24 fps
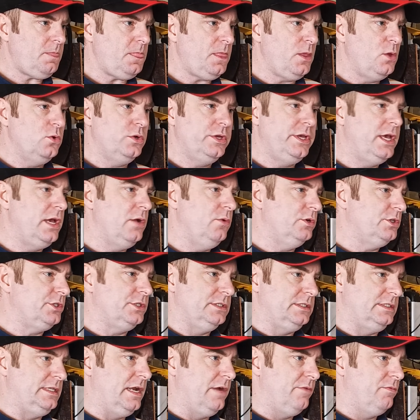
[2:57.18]
okay, which
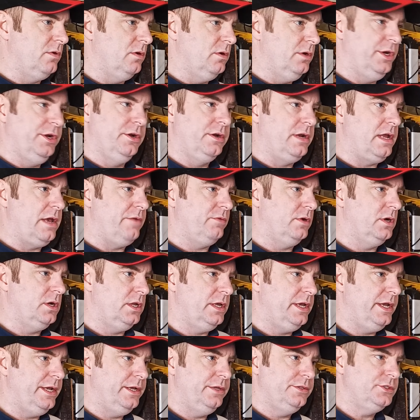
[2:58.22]
is you're never
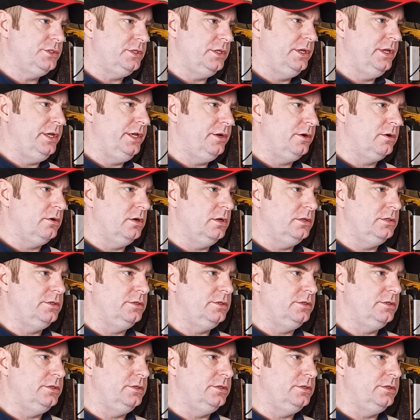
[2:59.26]
going to enter a